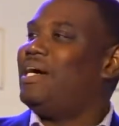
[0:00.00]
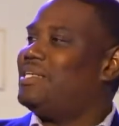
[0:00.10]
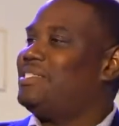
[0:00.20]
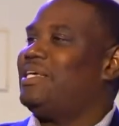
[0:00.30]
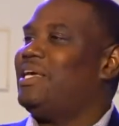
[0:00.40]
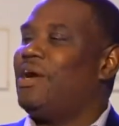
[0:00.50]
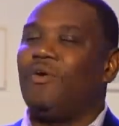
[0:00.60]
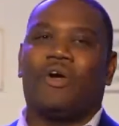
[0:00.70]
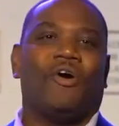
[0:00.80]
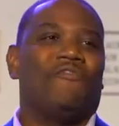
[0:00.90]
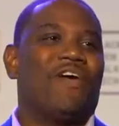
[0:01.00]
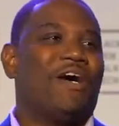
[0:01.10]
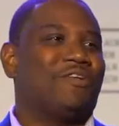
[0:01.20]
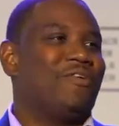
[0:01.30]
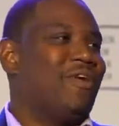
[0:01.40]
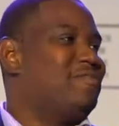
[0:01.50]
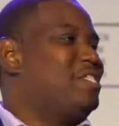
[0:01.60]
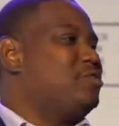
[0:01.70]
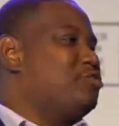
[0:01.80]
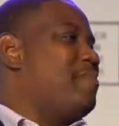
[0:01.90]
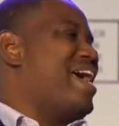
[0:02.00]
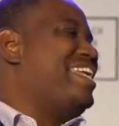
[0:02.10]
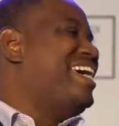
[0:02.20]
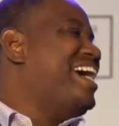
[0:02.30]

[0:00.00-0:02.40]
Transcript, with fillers: uh, C E O and co-founder of SynsorMed.